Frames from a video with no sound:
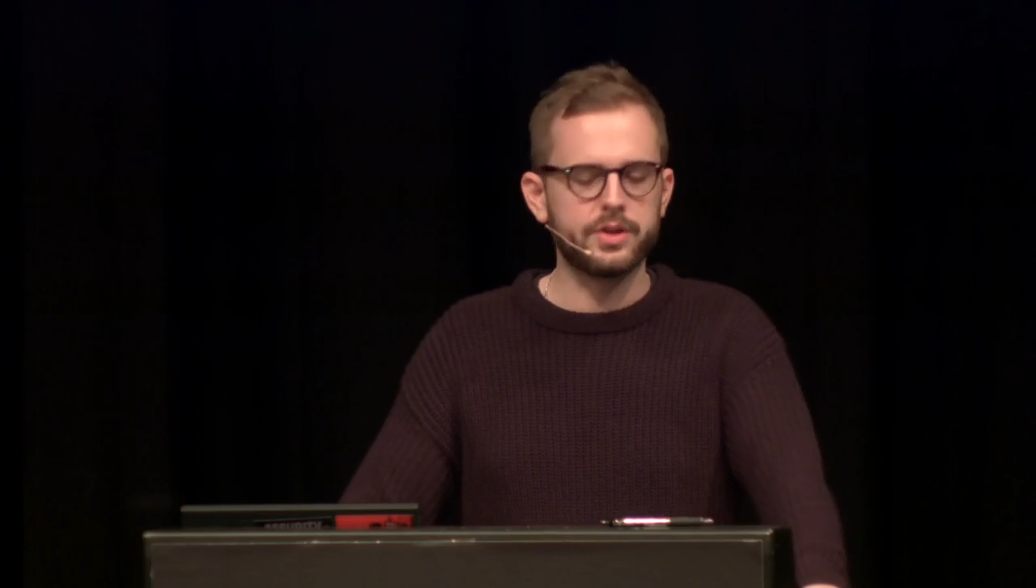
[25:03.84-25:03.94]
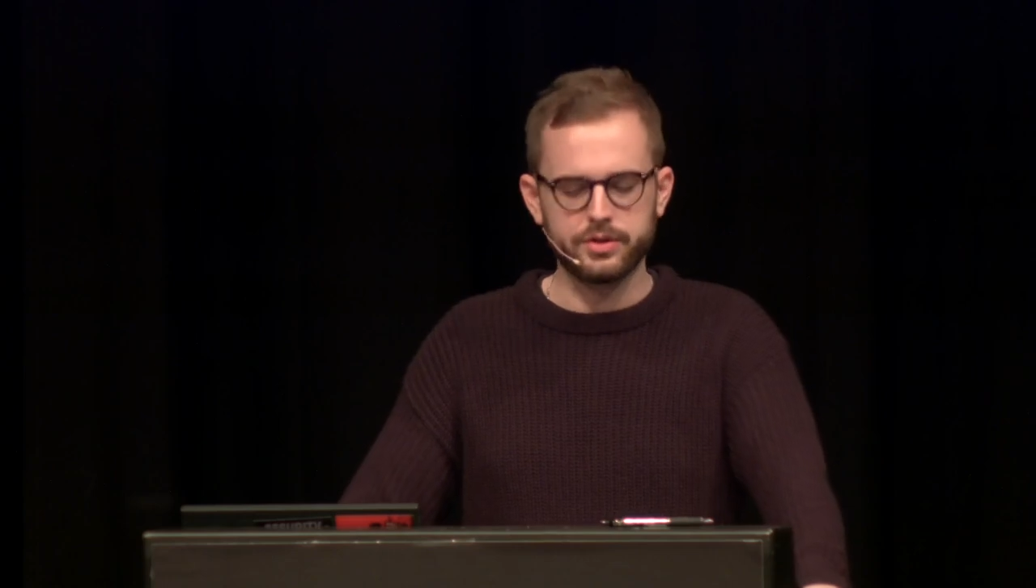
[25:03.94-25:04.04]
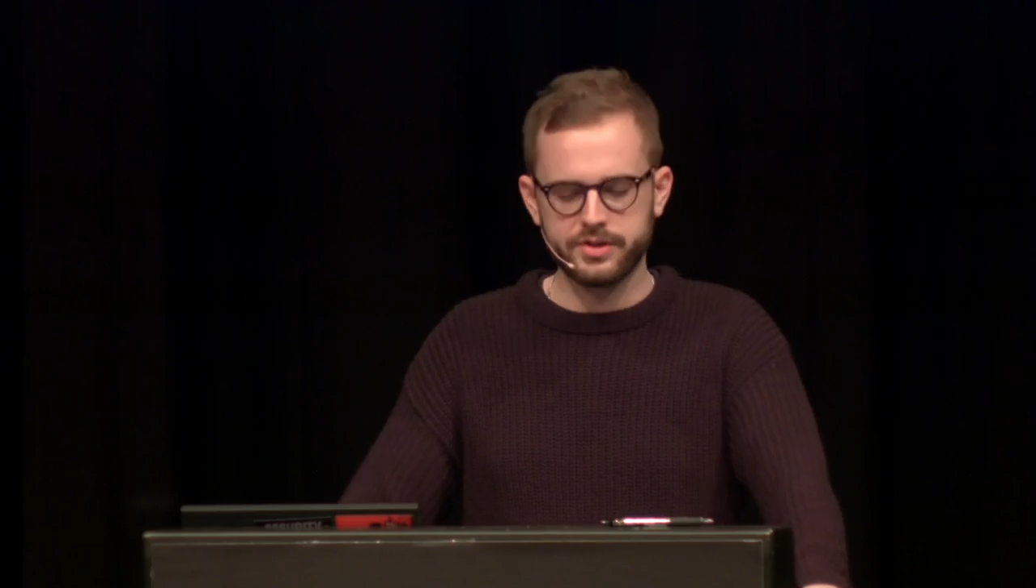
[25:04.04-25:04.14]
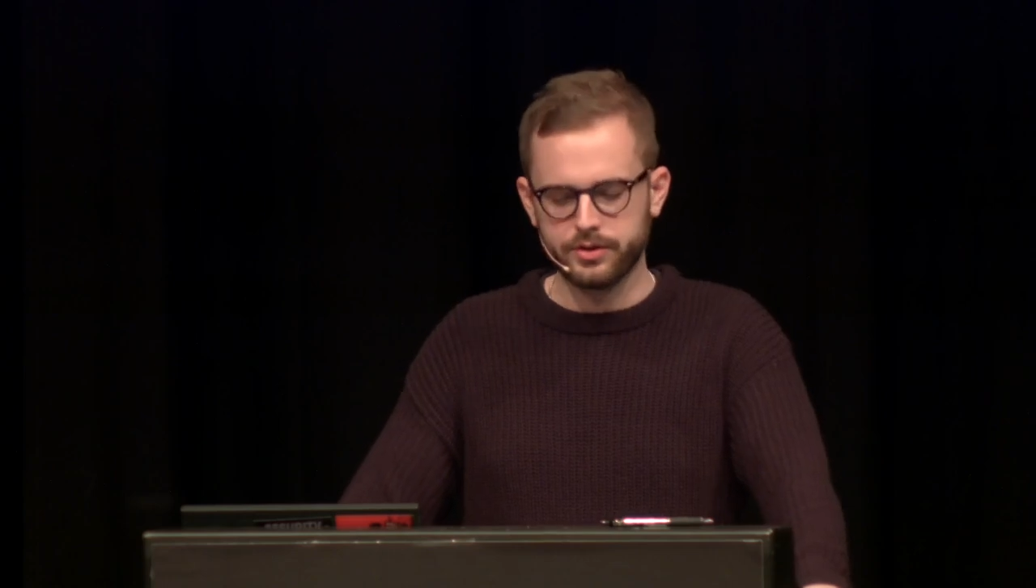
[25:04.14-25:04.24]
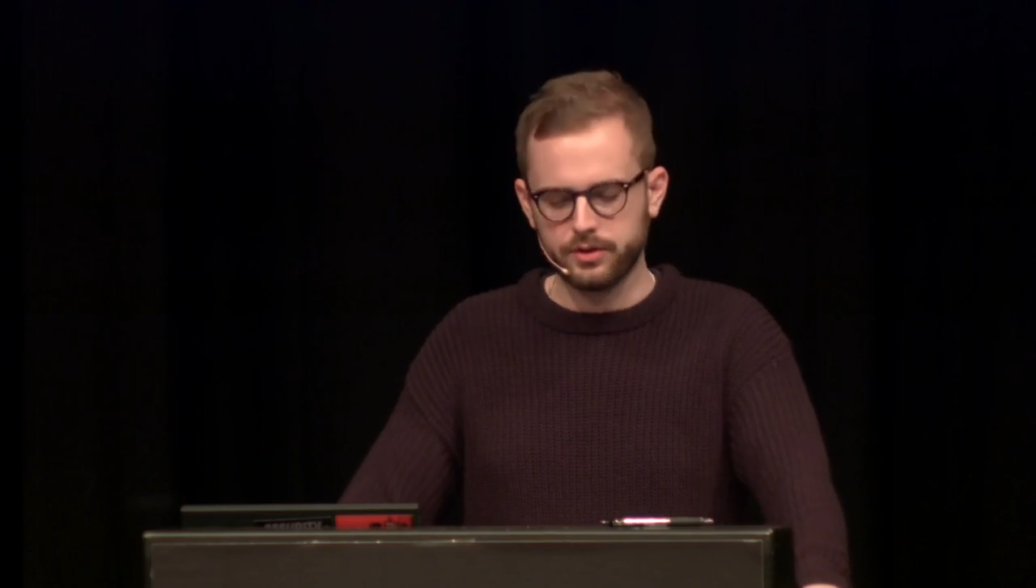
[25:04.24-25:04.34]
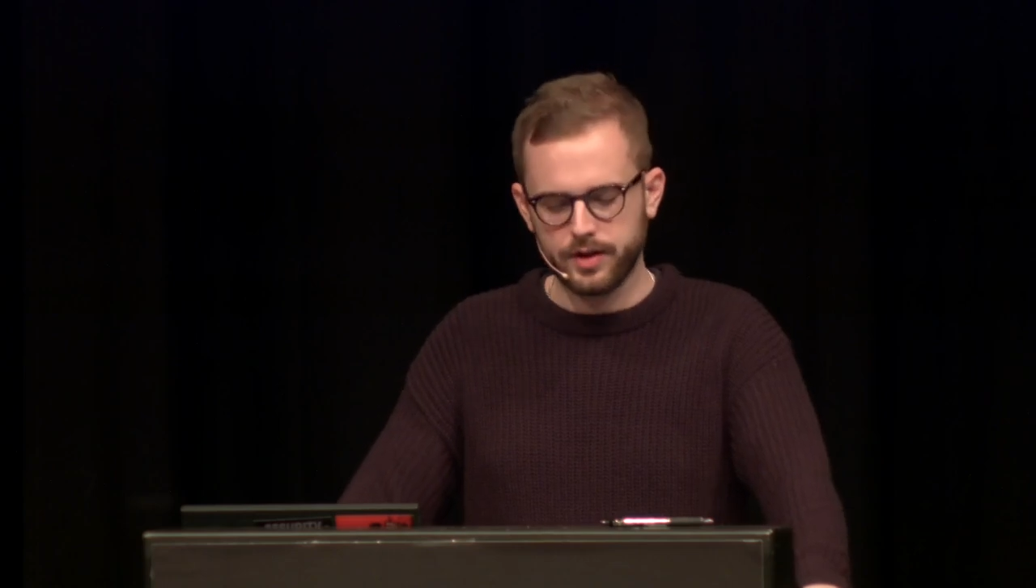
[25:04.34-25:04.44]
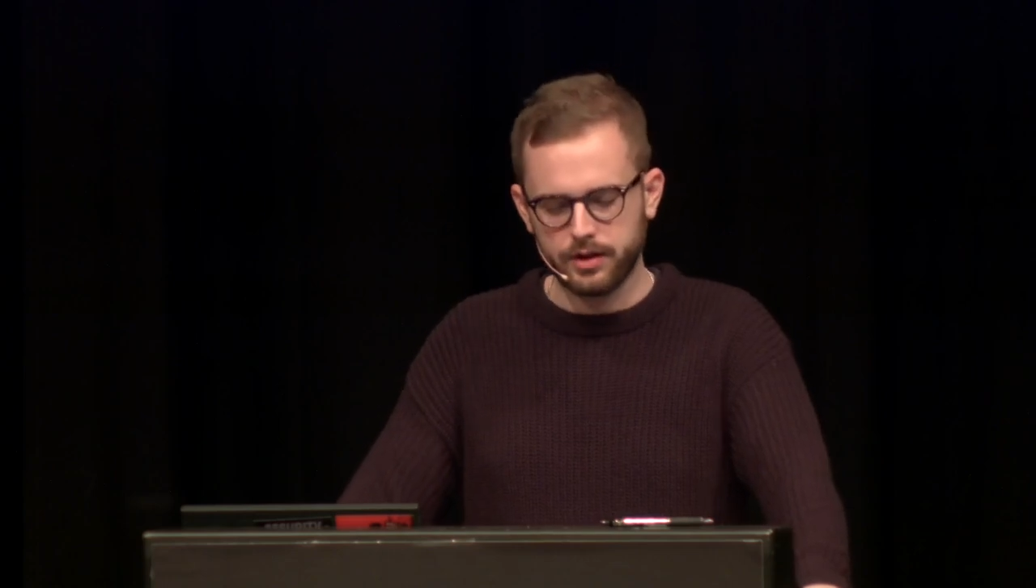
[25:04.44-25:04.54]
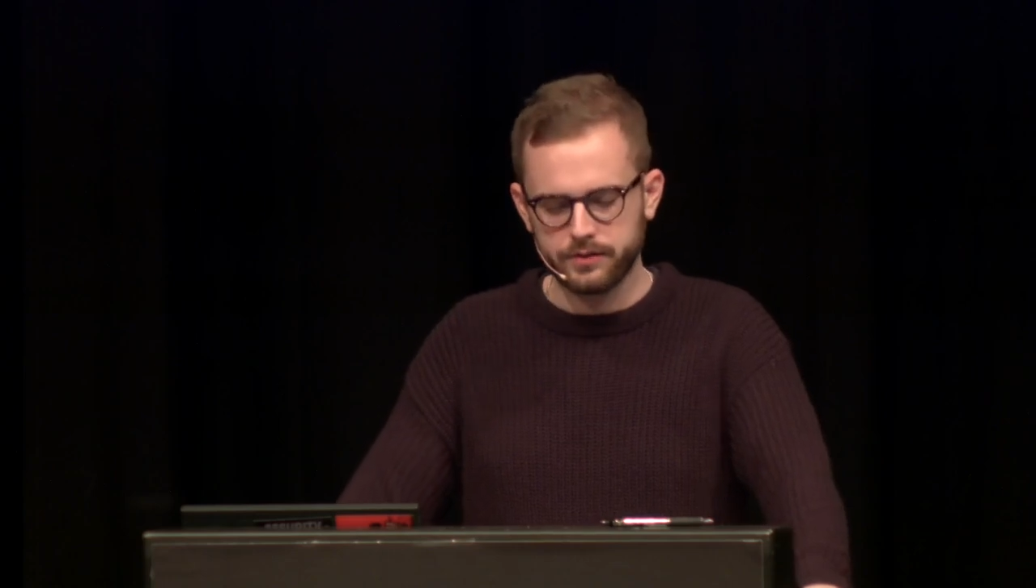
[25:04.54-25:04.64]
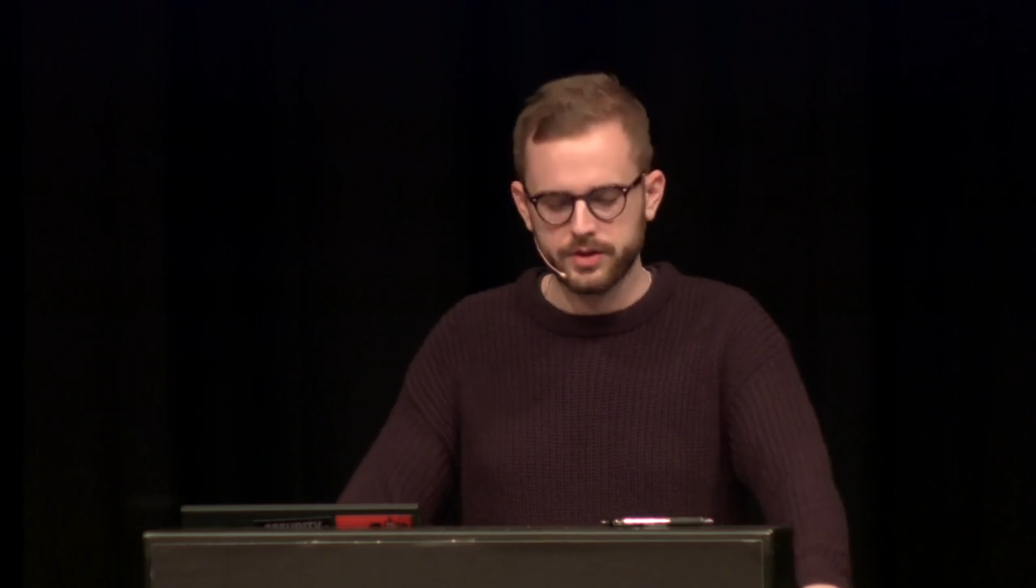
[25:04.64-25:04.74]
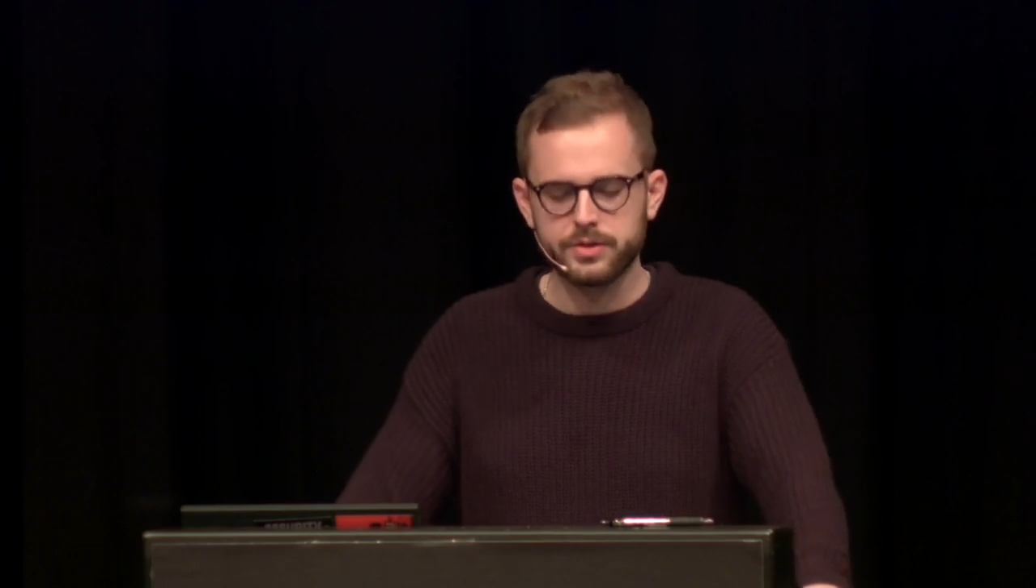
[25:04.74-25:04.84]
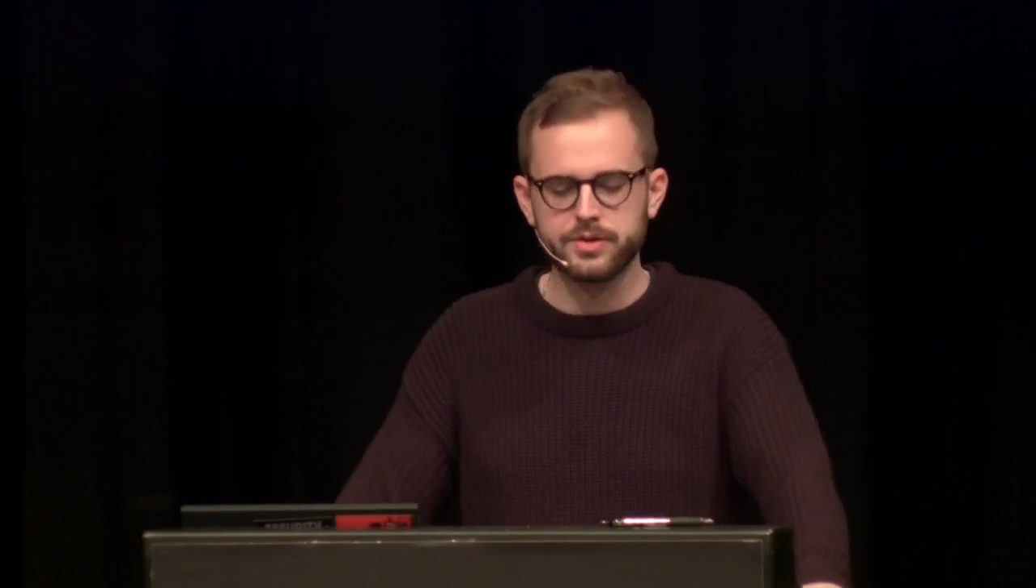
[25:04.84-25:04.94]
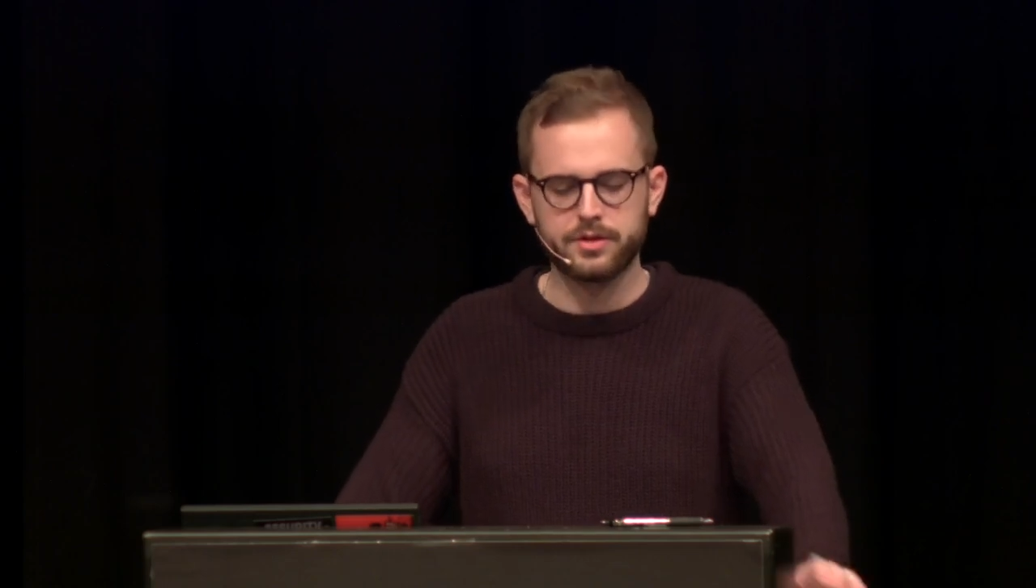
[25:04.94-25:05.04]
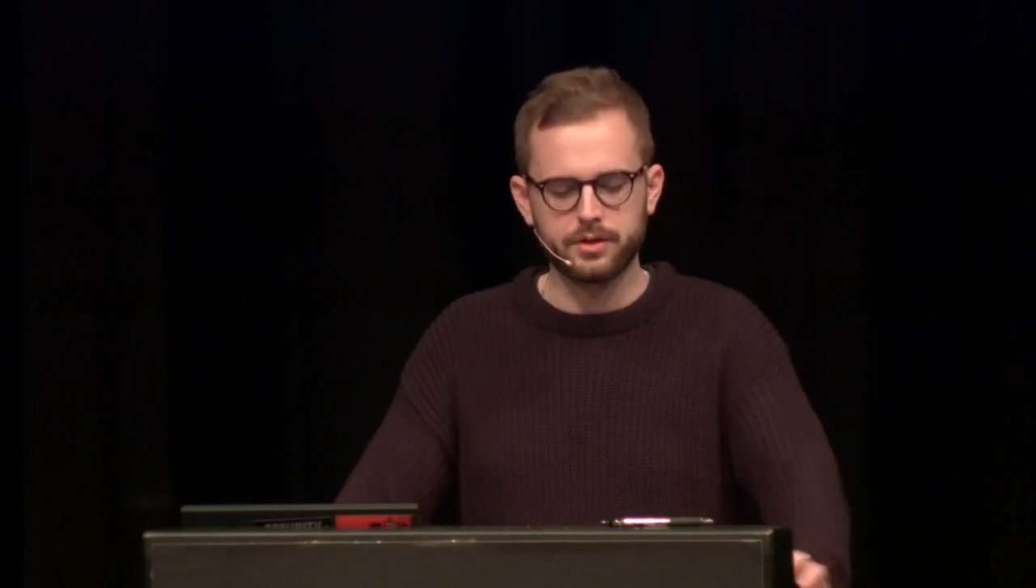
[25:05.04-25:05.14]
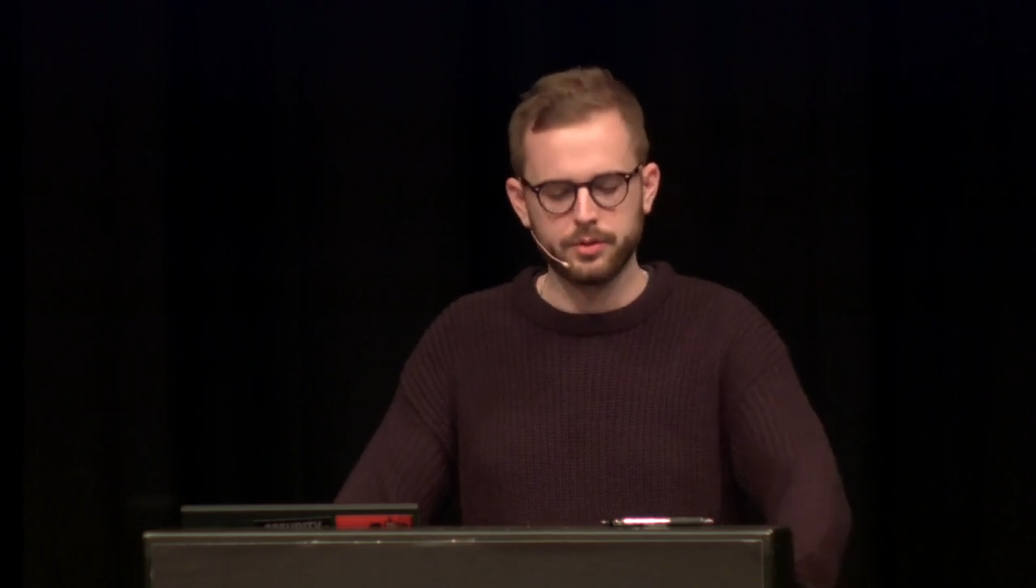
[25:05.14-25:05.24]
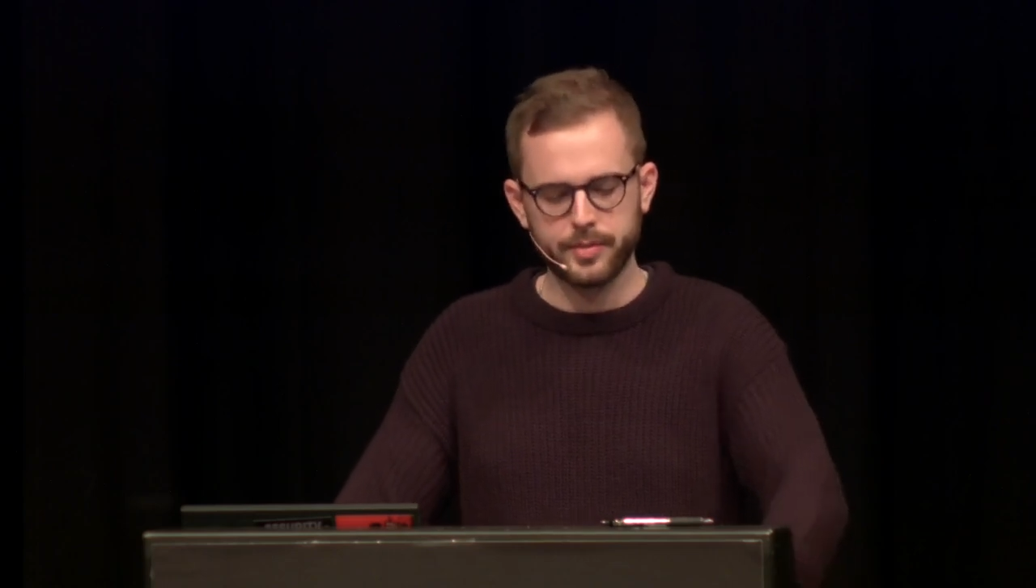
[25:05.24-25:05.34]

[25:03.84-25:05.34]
to actually solve a lot of issues that are